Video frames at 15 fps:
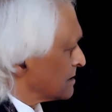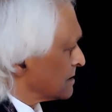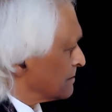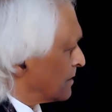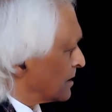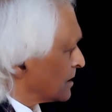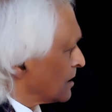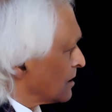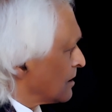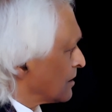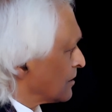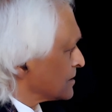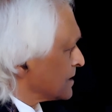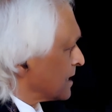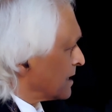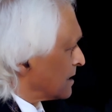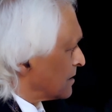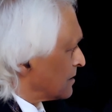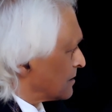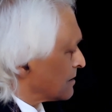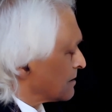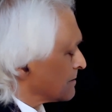Monologue or
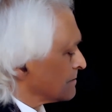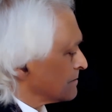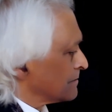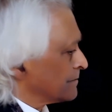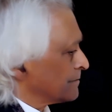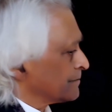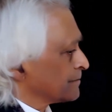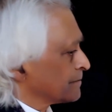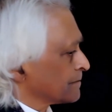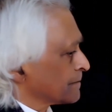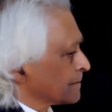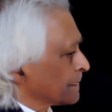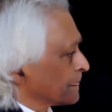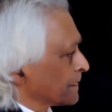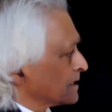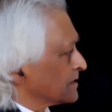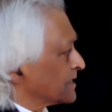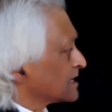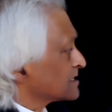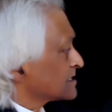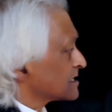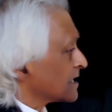dialogue.
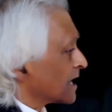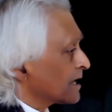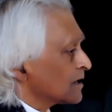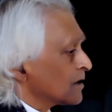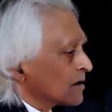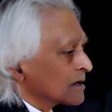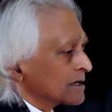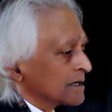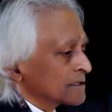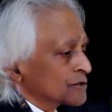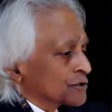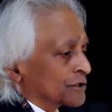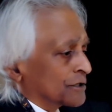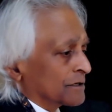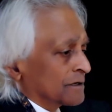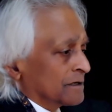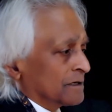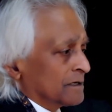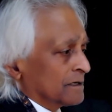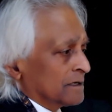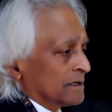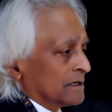That's a dialogue culture
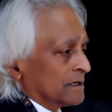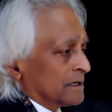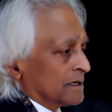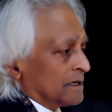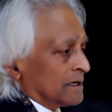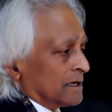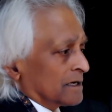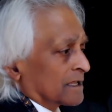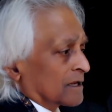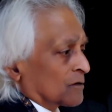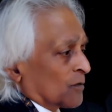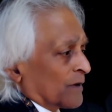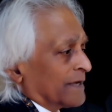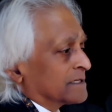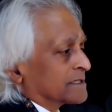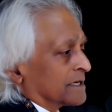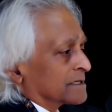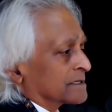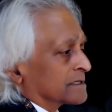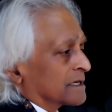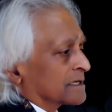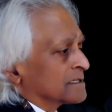that awaits
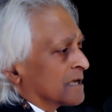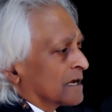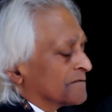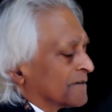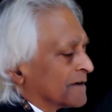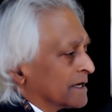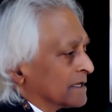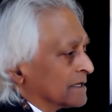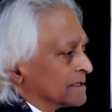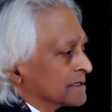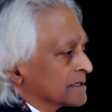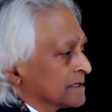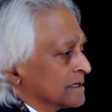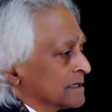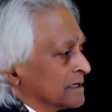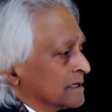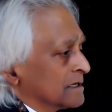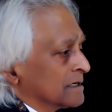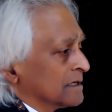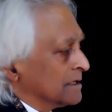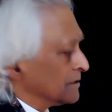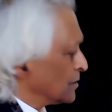us. That's nonviolent.
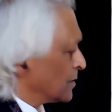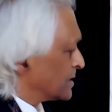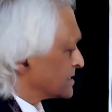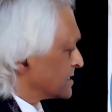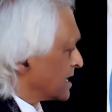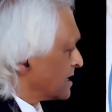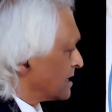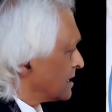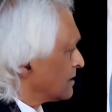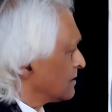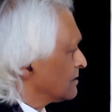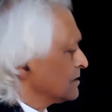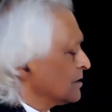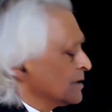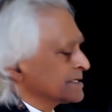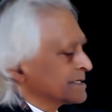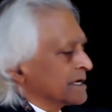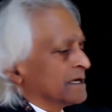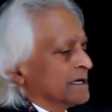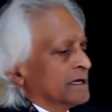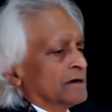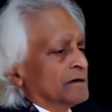USA here, USA
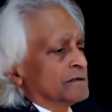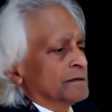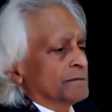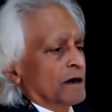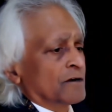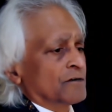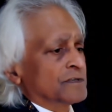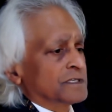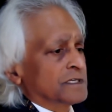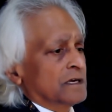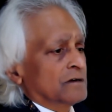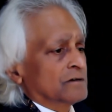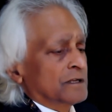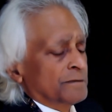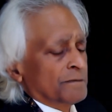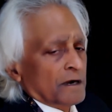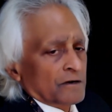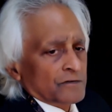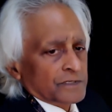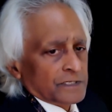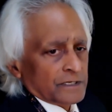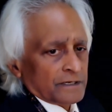here. Democracy or
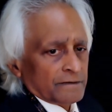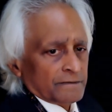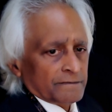democracy.